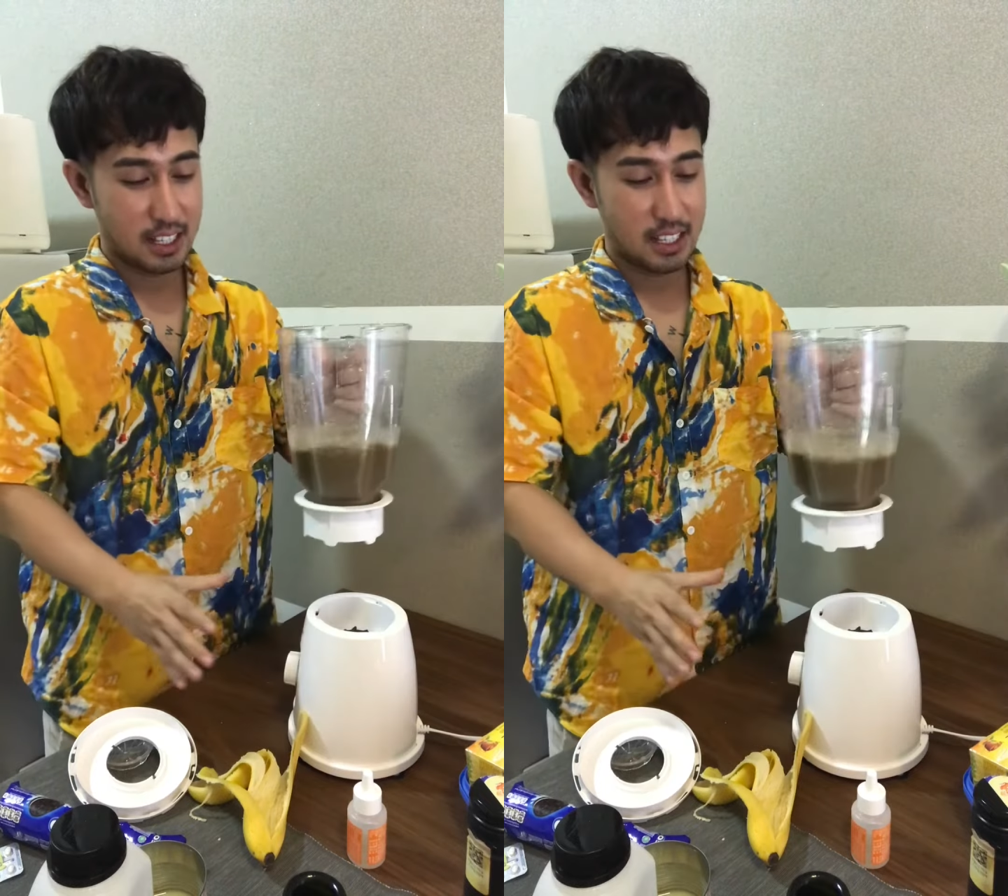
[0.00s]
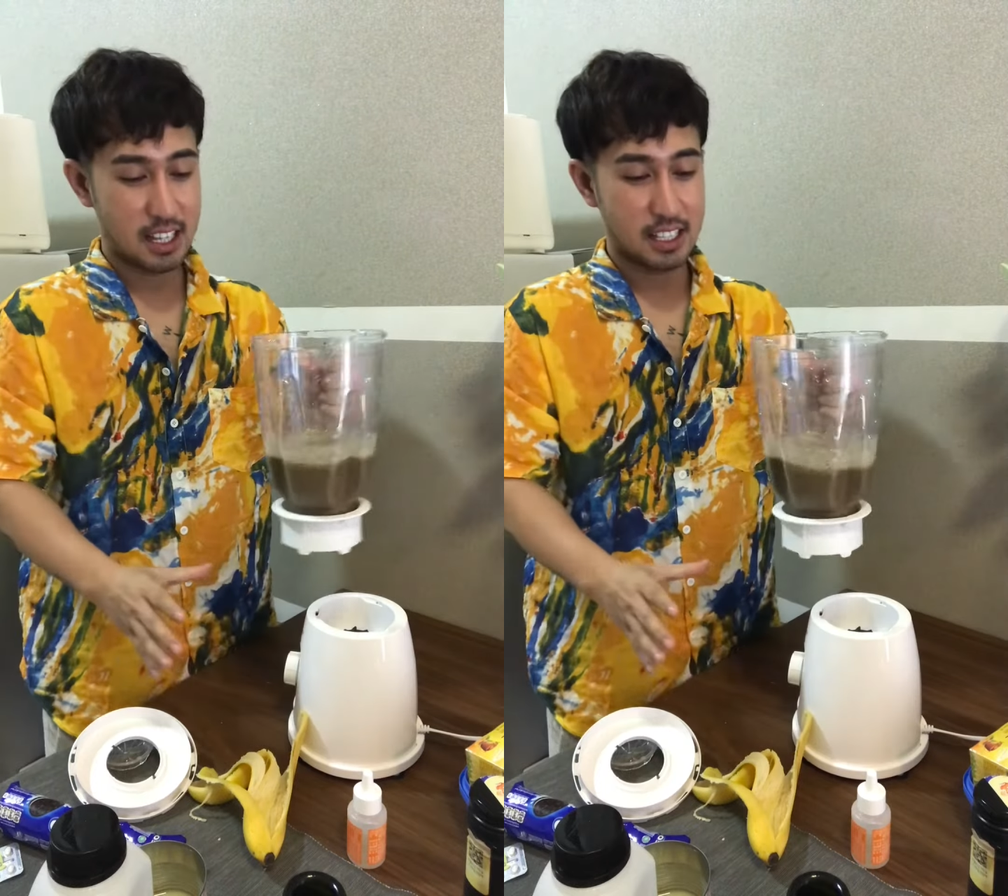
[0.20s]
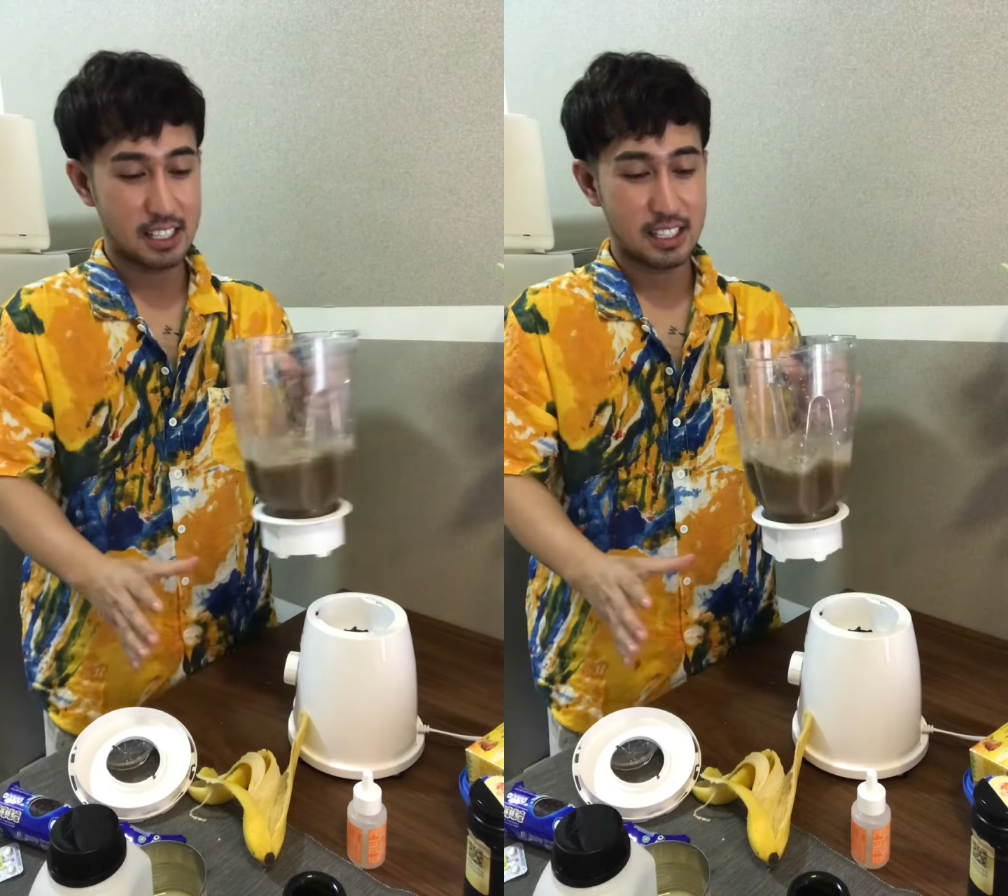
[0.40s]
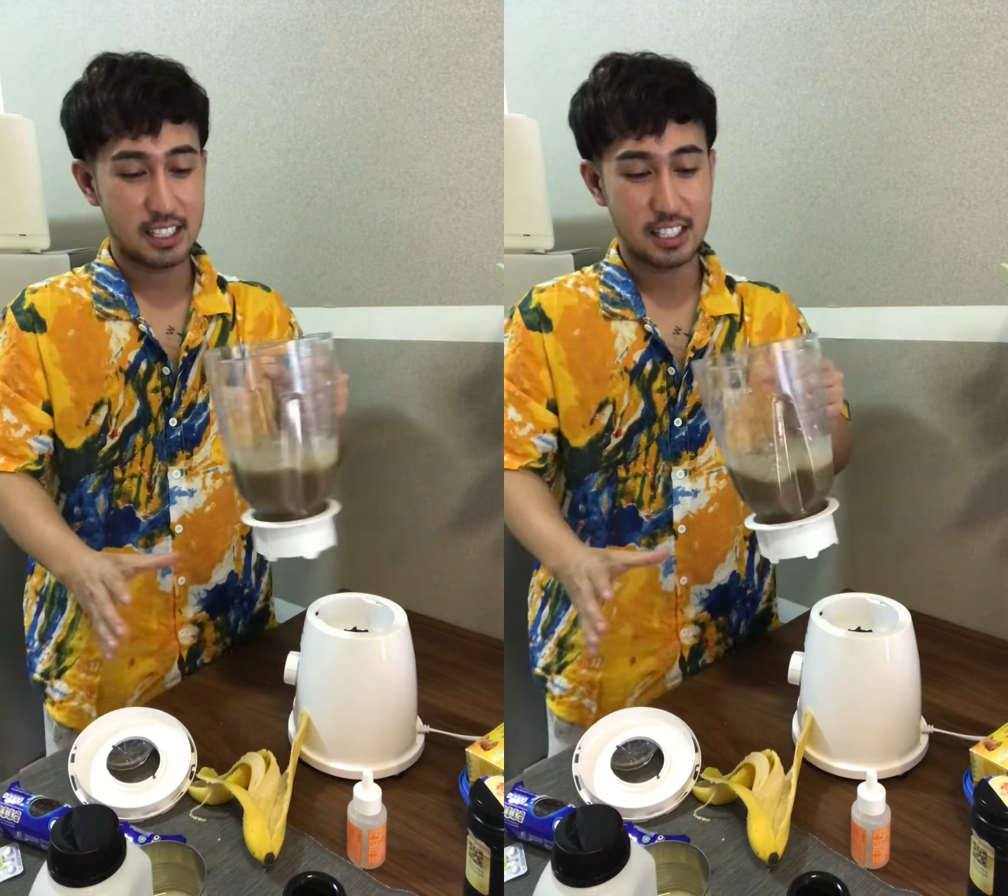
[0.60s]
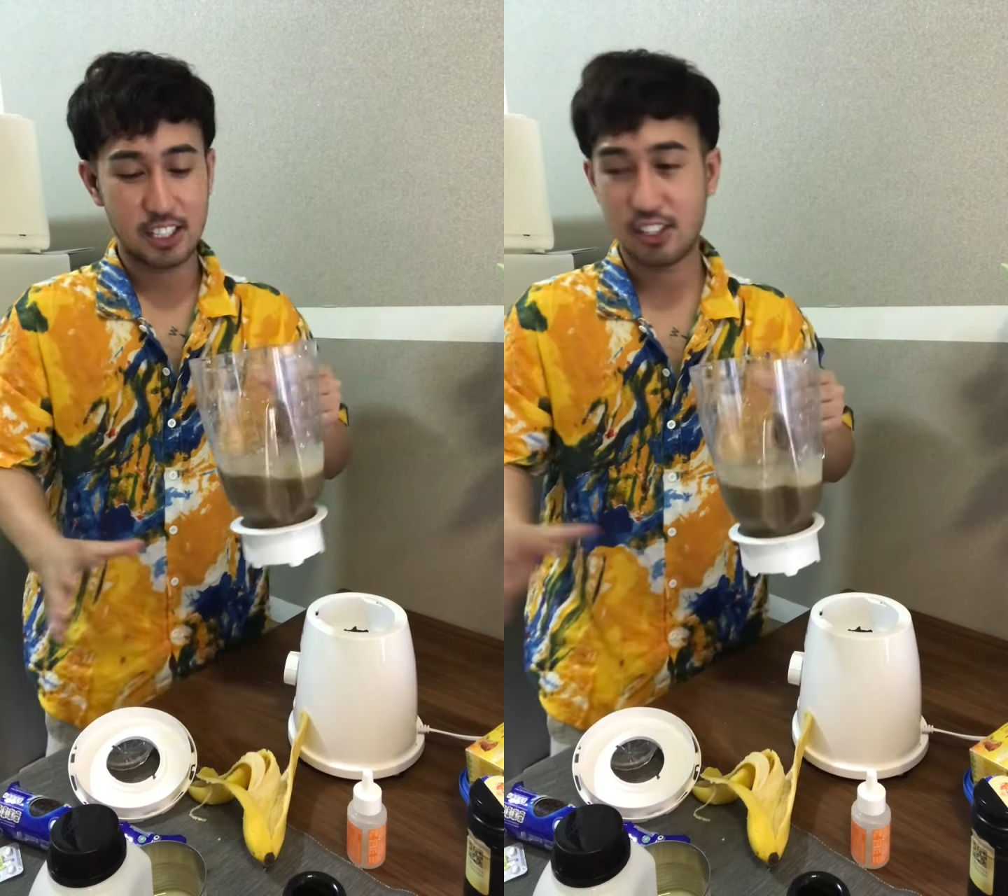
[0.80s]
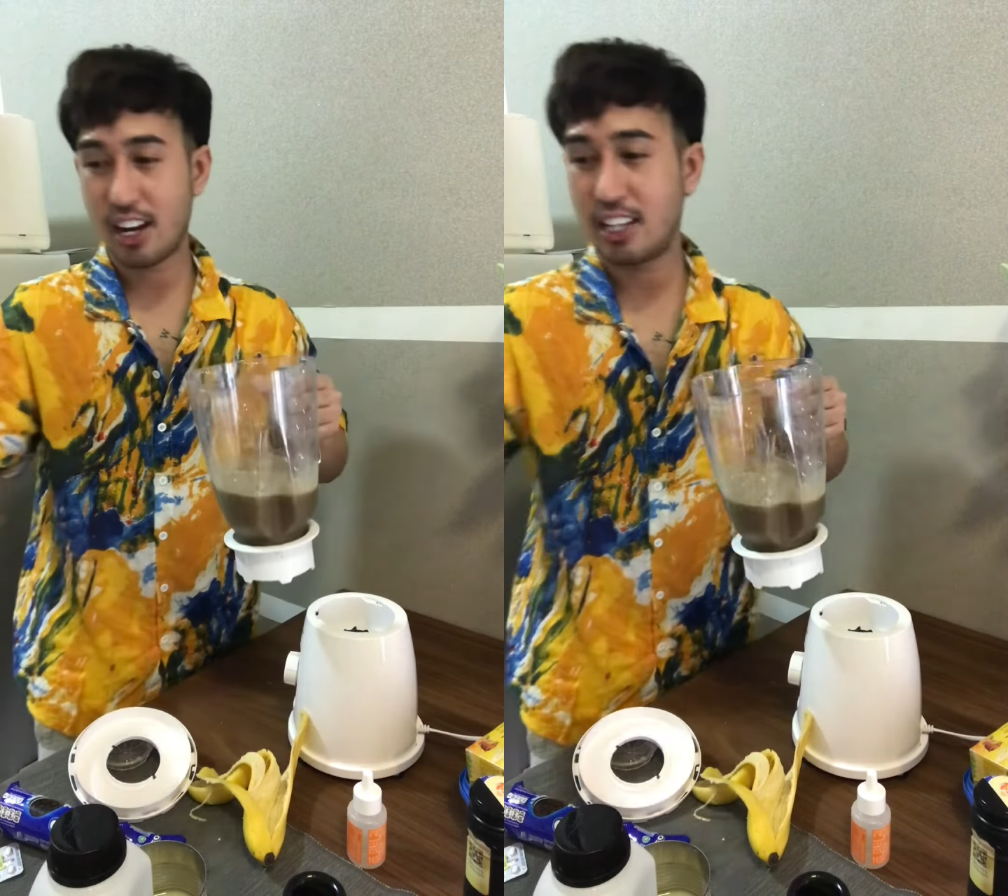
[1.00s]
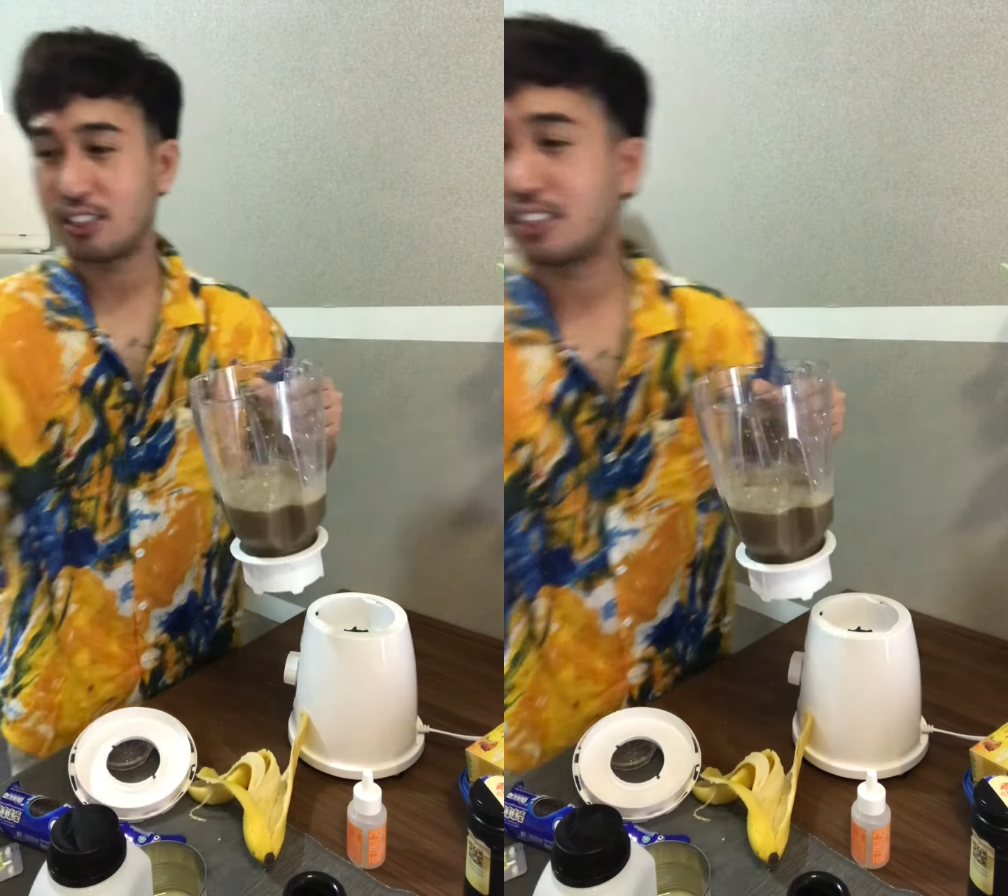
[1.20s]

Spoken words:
let's try to